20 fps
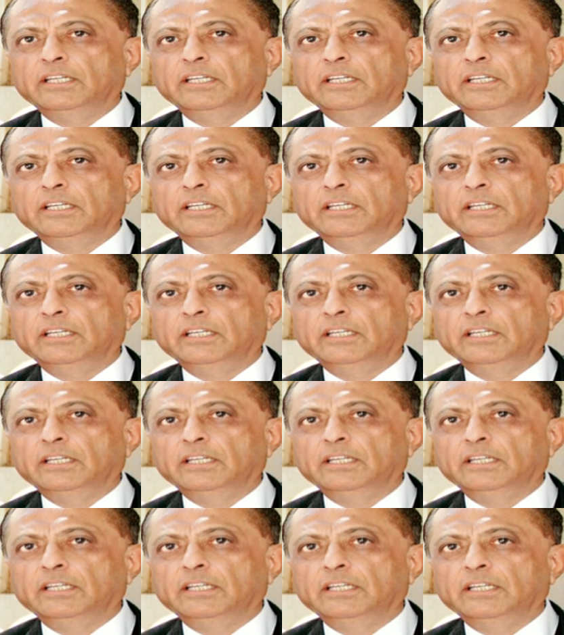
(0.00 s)

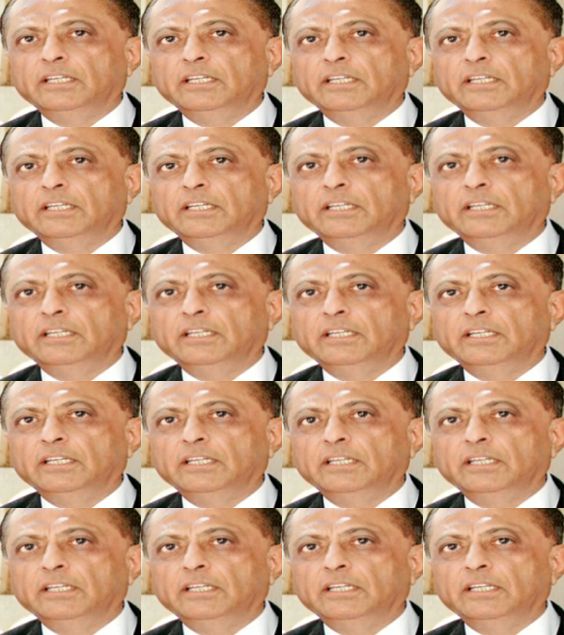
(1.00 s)

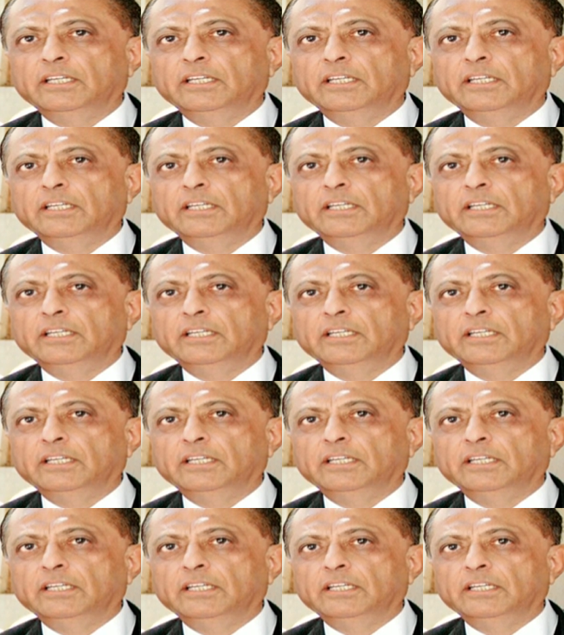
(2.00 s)

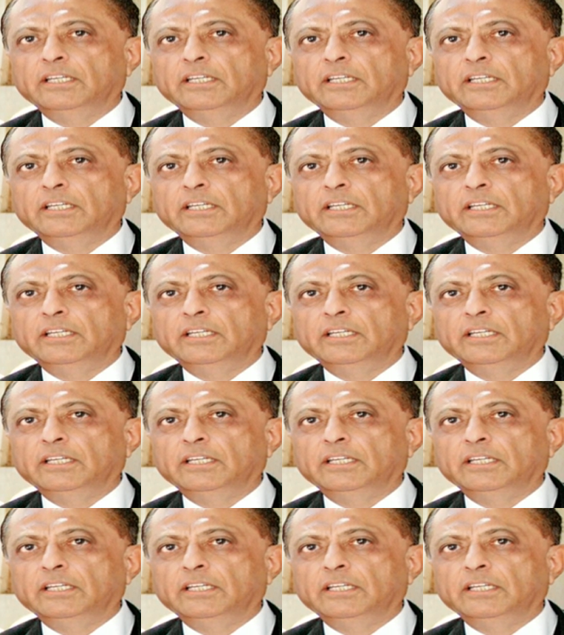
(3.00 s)

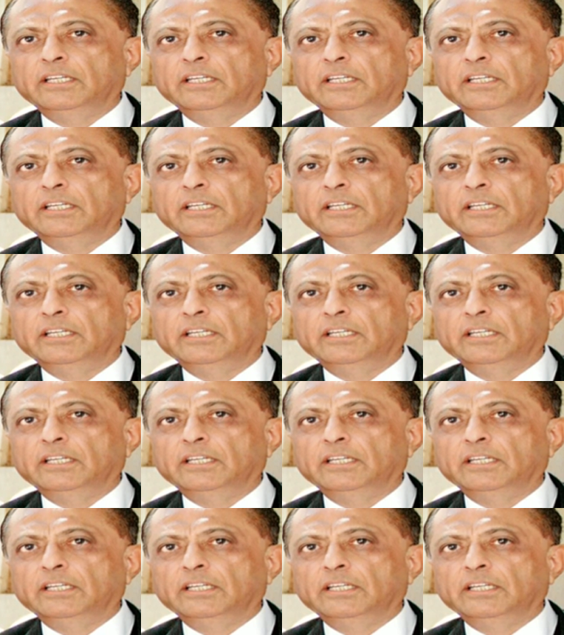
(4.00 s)

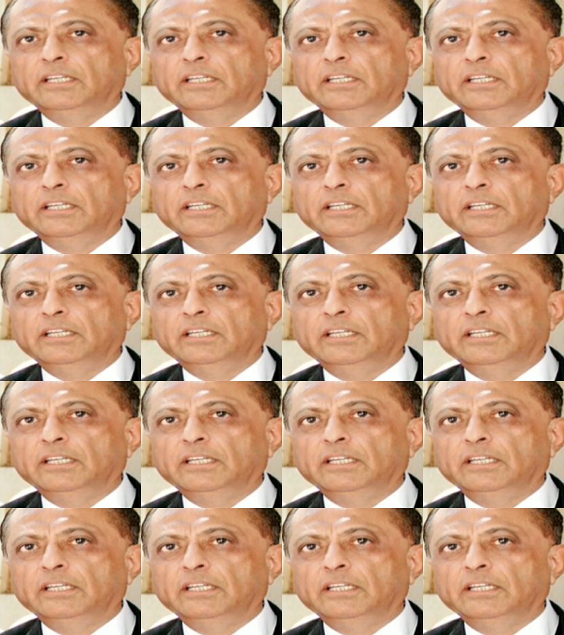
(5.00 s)

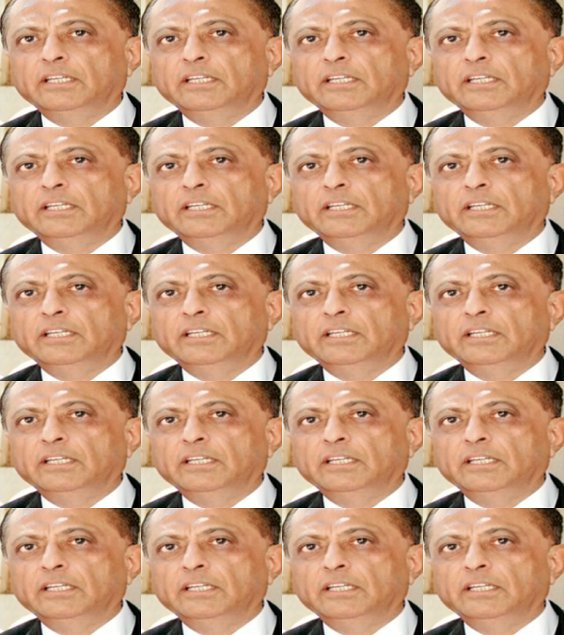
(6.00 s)
This person isn't speaking.